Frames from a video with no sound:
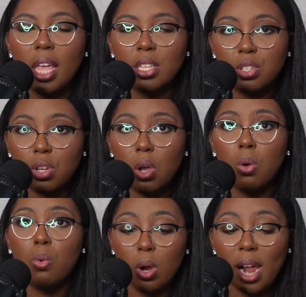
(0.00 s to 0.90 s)
And
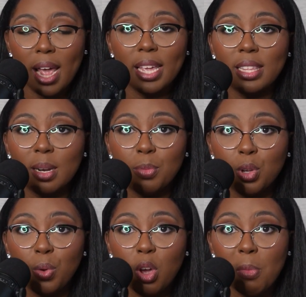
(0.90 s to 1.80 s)
so what I ended up
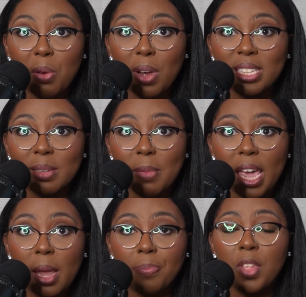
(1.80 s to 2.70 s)
doing
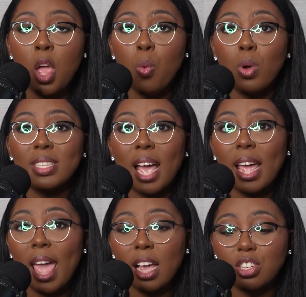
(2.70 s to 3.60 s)
resume was
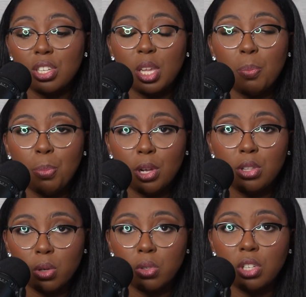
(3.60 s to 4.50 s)
I actually
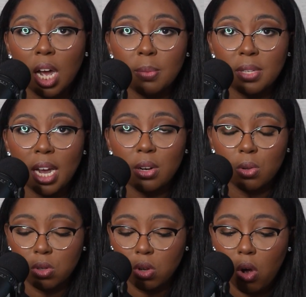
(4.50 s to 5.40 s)
put those job
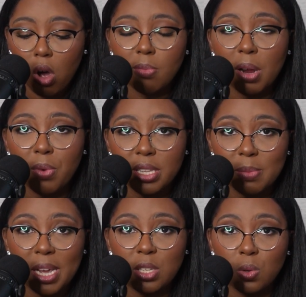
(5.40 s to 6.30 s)
titles on my
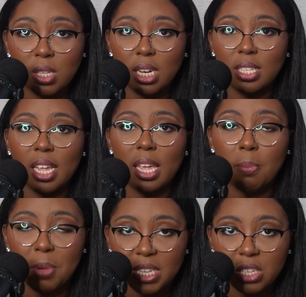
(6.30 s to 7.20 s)
resume. So instead of
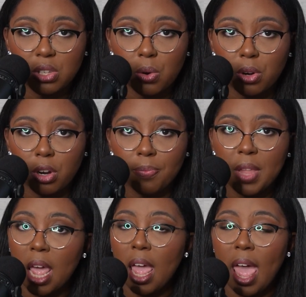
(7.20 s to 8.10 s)
saying business owner
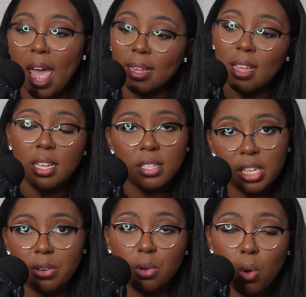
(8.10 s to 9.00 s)
at
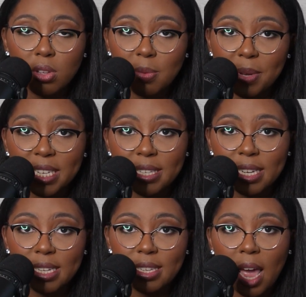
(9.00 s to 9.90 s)
Sierra Nicole's
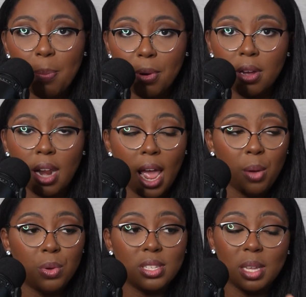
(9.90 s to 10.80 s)
business, I put,
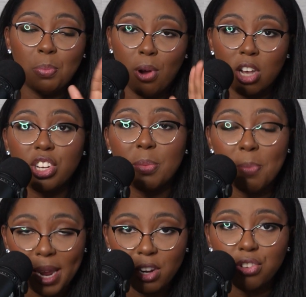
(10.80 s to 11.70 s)
I was the project
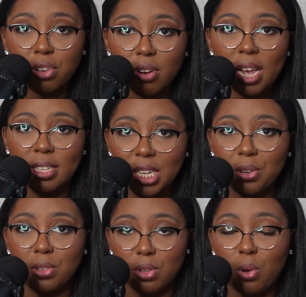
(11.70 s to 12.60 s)
manager at
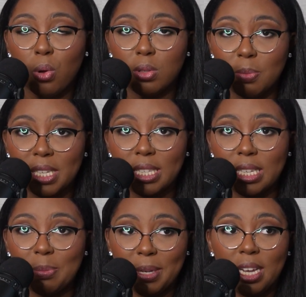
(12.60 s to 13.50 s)
Sierra Nicole's
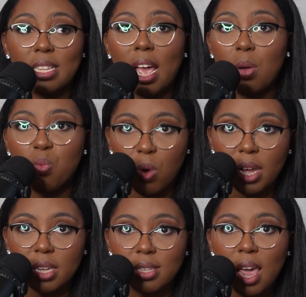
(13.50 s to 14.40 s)
business, because I
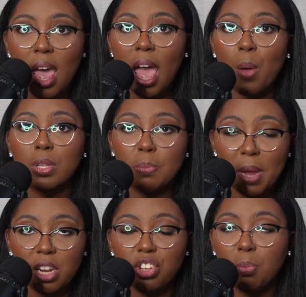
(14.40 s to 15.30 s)
was, I was
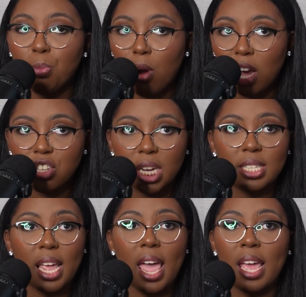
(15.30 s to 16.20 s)
managing
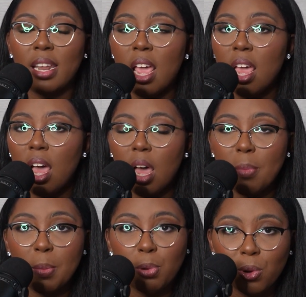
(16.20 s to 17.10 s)
projects. I had
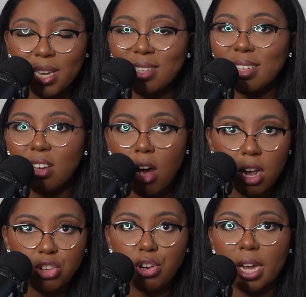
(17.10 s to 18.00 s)
um, employees and
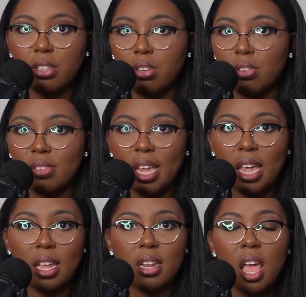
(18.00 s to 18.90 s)
contractors,
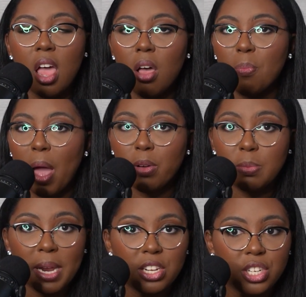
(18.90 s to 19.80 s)
and I was
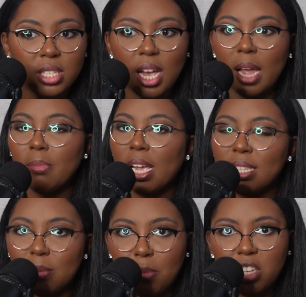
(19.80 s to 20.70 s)
managing
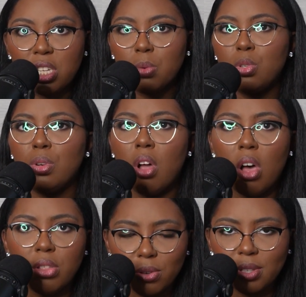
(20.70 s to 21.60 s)
timelines and budgets. I was doing
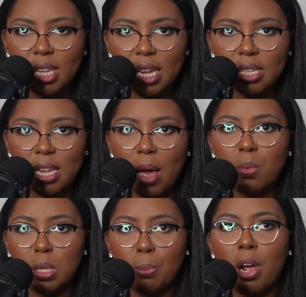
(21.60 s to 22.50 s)
all those things. I
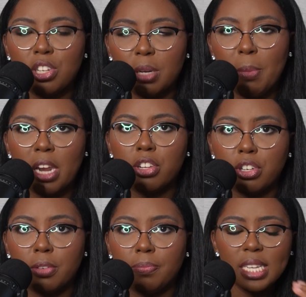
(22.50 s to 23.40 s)
was a project
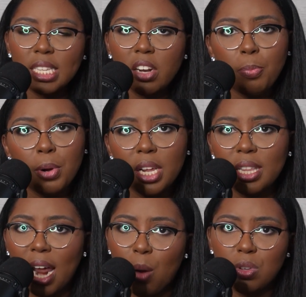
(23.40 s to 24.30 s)
manager. Instead of putting
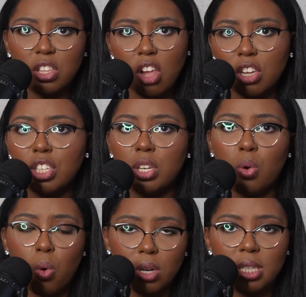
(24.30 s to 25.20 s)
that I was launching
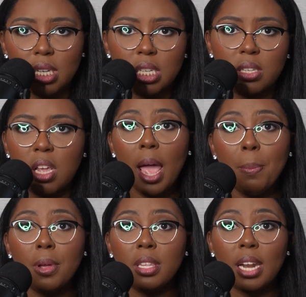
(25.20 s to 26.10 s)
courses, I
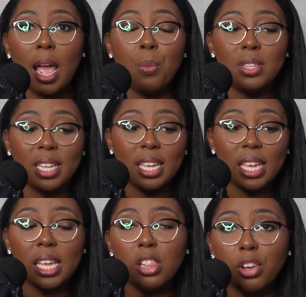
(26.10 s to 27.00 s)
put that I was an
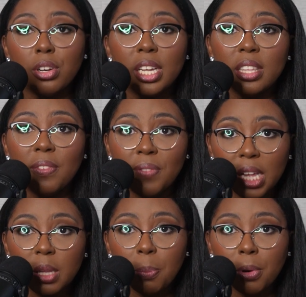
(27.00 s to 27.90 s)
e-learning
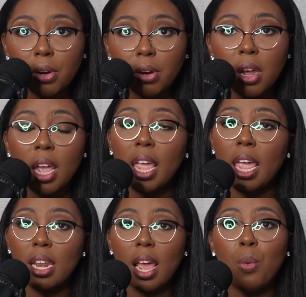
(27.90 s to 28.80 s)
developer
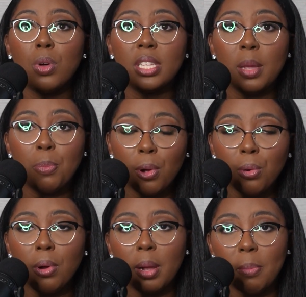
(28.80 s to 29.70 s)
and I was a
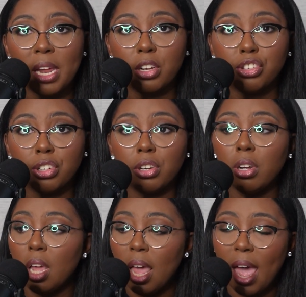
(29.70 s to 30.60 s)
program
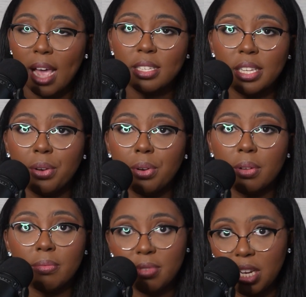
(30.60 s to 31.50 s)
manager at Sierra,
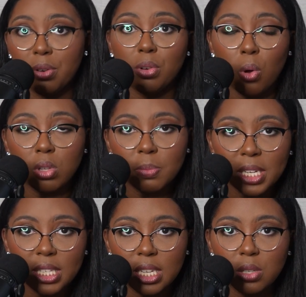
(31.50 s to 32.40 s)
Sierra Nicole's
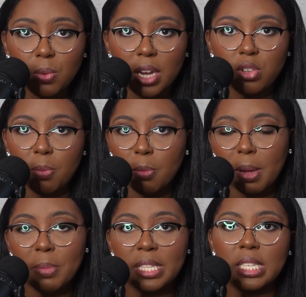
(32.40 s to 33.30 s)
business, right? So I put
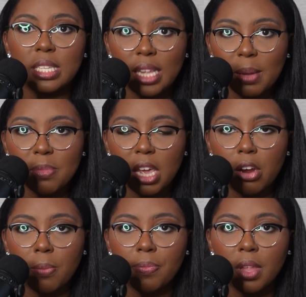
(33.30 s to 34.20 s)
my business name
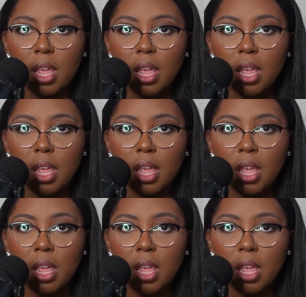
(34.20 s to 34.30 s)
there.